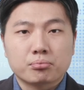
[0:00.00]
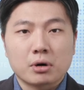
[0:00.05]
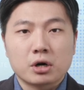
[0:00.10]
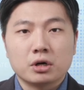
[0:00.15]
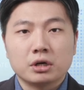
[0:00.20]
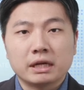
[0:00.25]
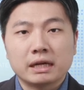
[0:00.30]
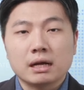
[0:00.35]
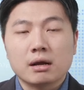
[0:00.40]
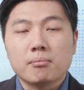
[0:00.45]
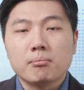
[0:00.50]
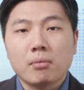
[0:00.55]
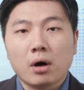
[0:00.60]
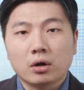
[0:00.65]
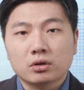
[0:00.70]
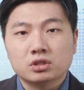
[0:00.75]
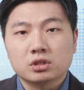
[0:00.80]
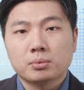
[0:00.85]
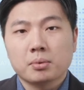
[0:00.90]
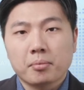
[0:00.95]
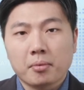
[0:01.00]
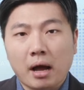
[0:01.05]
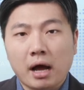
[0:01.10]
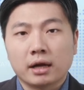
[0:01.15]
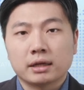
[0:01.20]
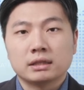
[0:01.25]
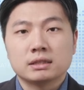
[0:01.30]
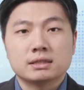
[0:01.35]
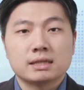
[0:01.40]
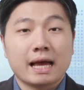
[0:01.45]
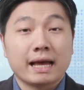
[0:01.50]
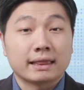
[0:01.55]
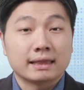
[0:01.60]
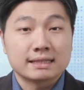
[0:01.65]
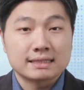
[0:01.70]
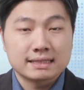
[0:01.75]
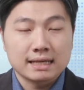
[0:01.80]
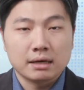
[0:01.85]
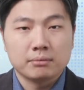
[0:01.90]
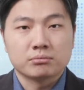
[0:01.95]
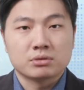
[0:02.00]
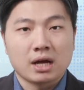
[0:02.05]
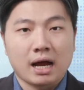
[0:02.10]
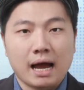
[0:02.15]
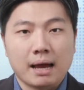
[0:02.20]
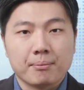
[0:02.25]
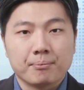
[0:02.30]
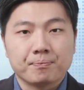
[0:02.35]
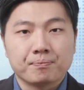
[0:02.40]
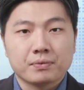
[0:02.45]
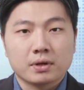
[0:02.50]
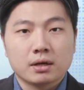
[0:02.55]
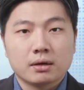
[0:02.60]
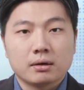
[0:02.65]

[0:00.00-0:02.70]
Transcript: burning multiple bodies at the same time.